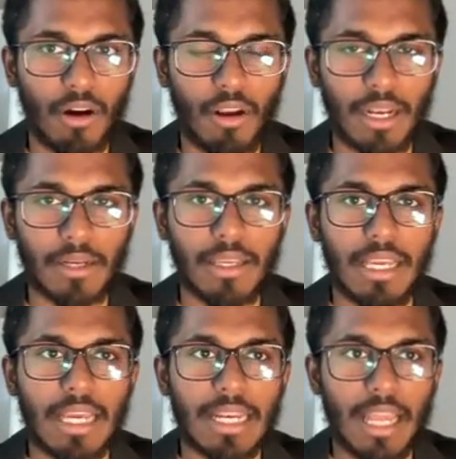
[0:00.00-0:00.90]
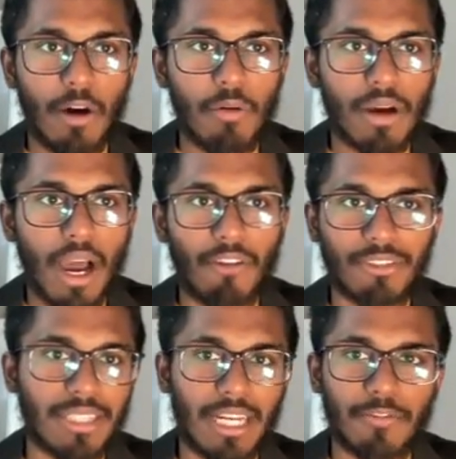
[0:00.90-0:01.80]
All right. Now,
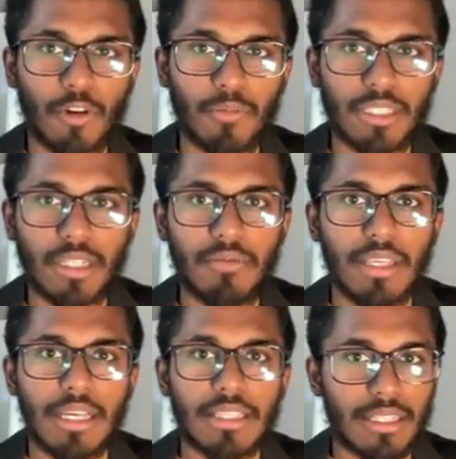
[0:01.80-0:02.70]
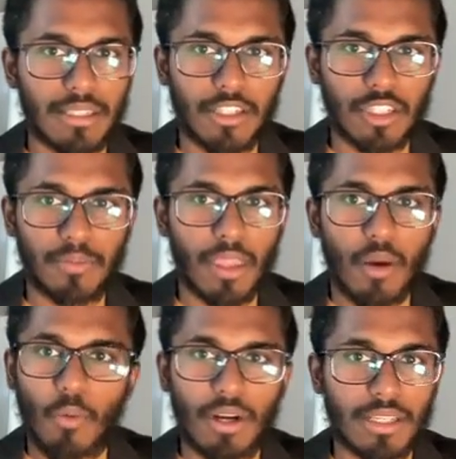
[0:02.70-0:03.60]
after that, if you observe citizenship,
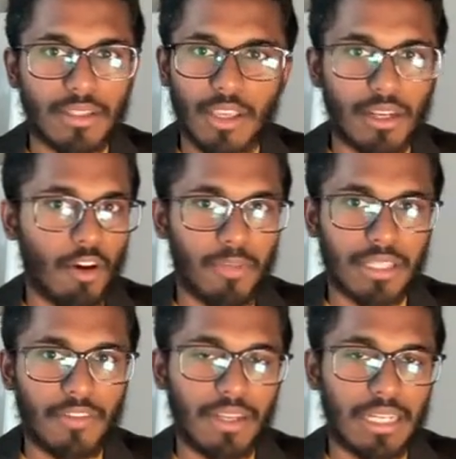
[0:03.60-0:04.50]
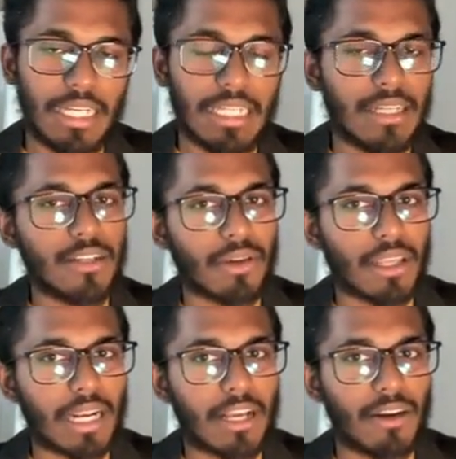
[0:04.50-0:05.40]
what is your, obviously, if you're an Indian, you
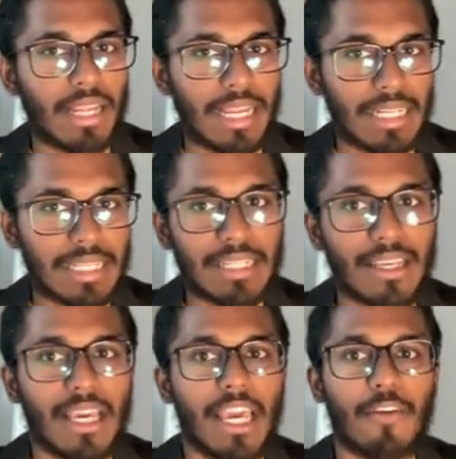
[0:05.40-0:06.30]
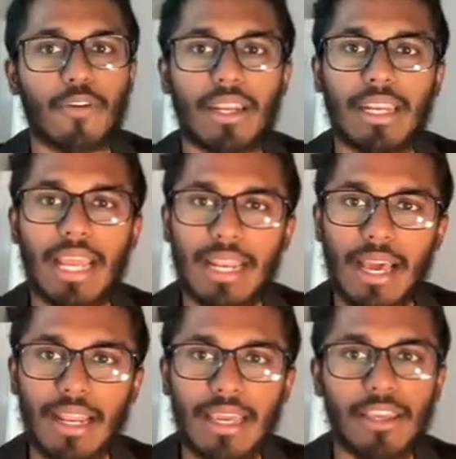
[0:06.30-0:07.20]
can click on Indian. If you're an
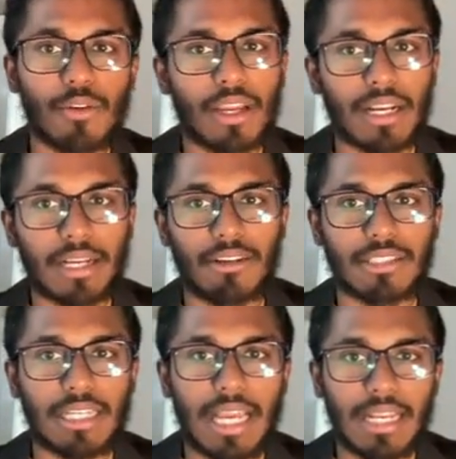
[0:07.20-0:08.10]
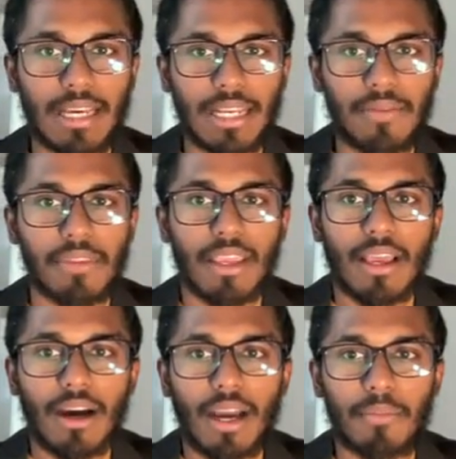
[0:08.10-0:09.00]
NRI, you can click as an NRI.
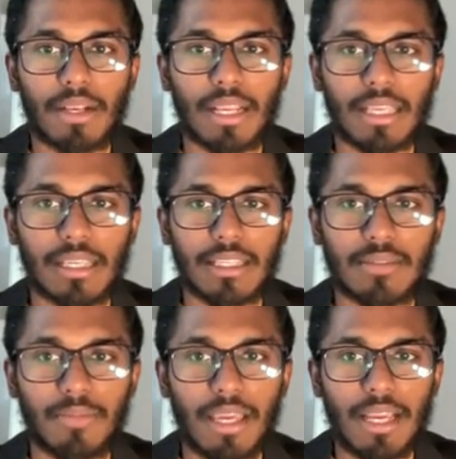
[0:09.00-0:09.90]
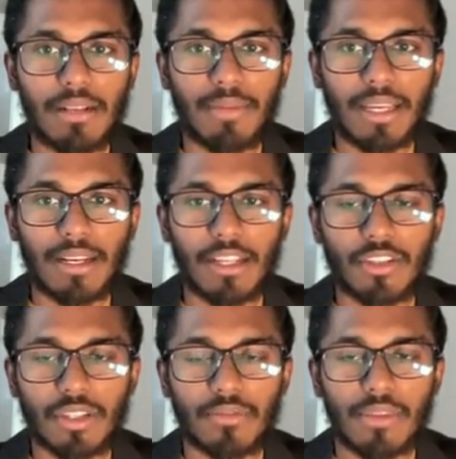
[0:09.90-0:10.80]
I'm clicking as male, my
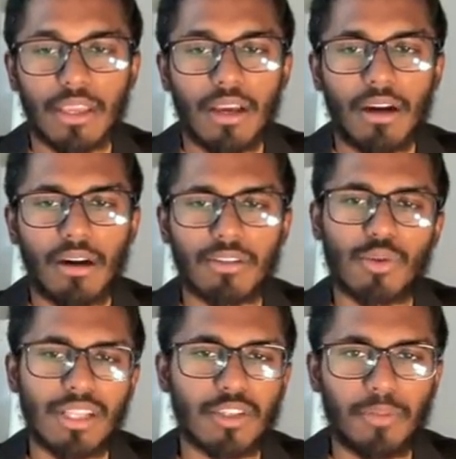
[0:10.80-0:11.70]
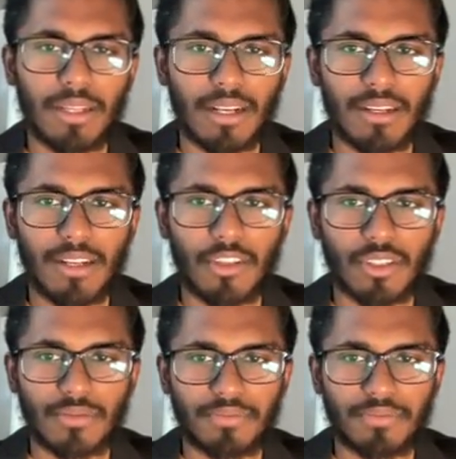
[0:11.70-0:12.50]
religion, so and so particular religion.